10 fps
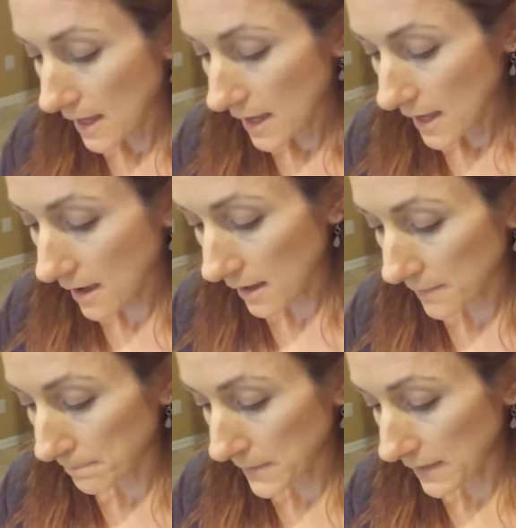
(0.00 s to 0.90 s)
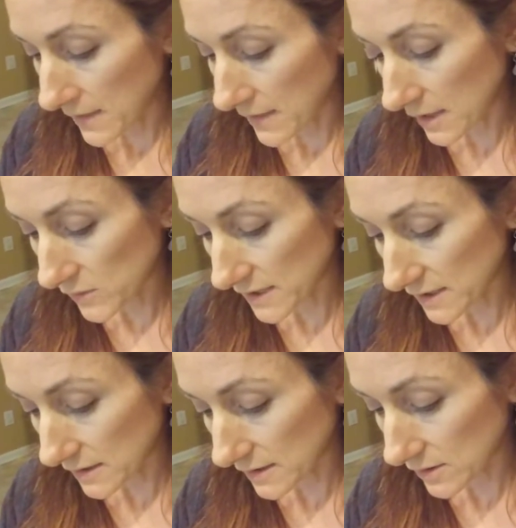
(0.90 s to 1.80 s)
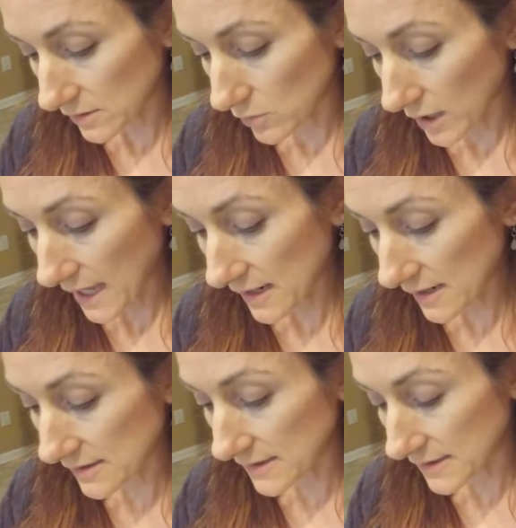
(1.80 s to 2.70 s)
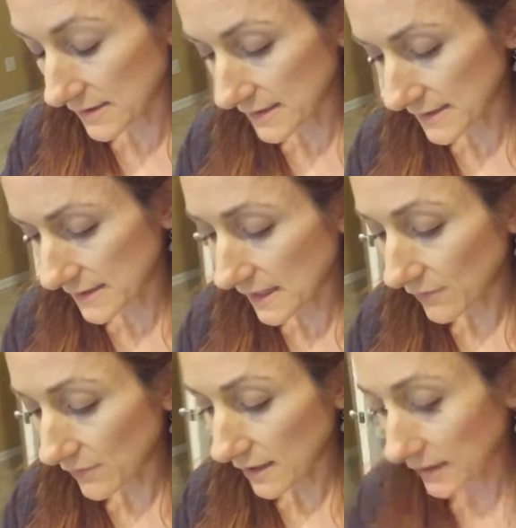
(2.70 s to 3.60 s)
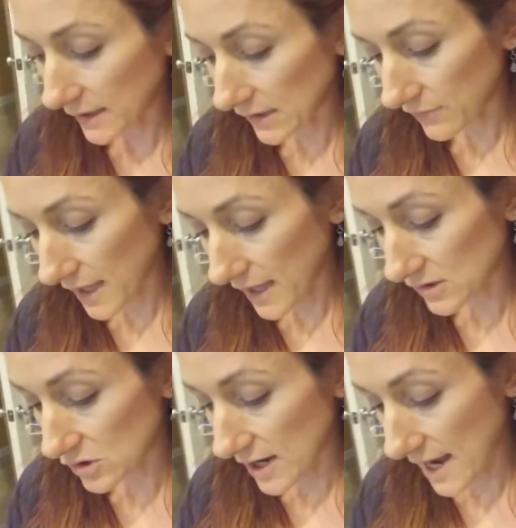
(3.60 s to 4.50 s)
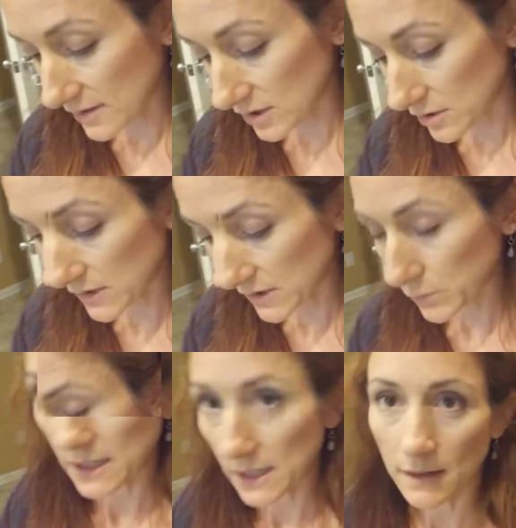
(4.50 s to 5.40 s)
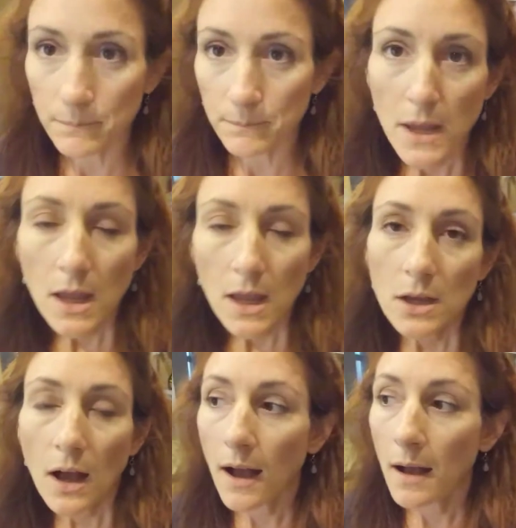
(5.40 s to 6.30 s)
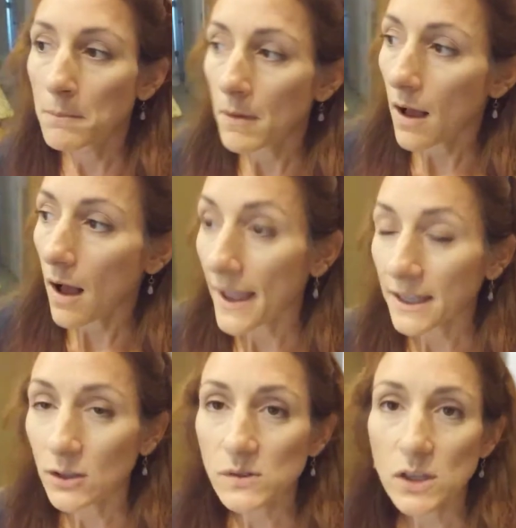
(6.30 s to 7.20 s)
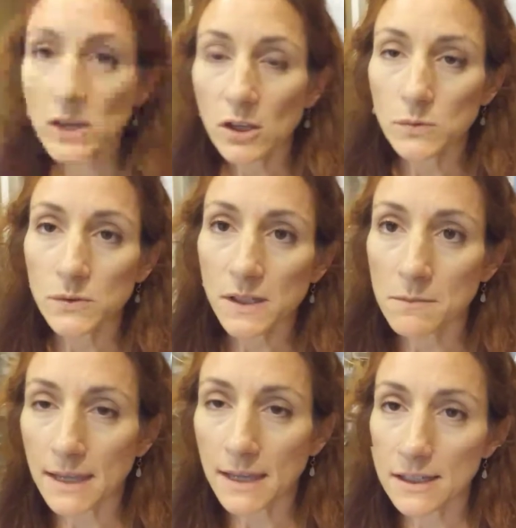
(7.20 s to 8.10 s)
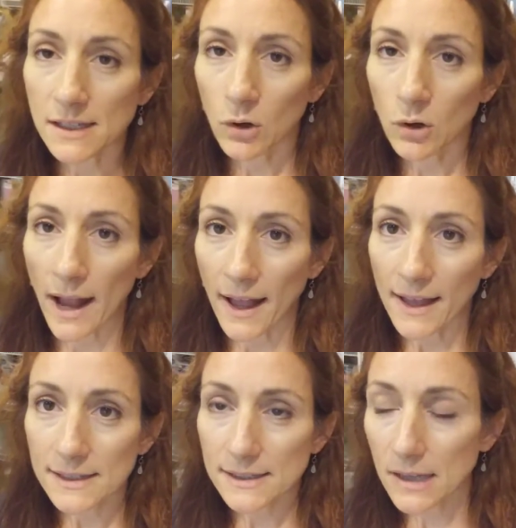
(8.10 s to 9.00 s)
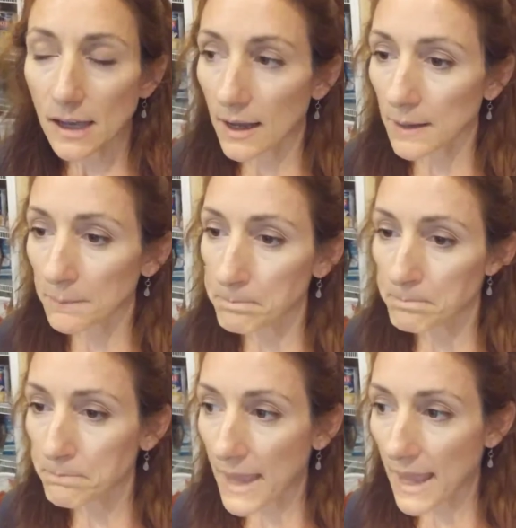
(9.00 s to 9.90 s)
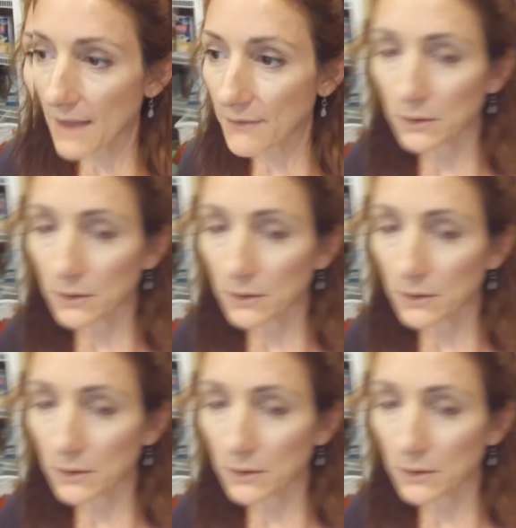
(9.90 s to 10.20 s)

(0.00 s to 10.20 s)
and it uses organic stevia leaf extract to sweeten it. I used to use Amazing Grass. They have a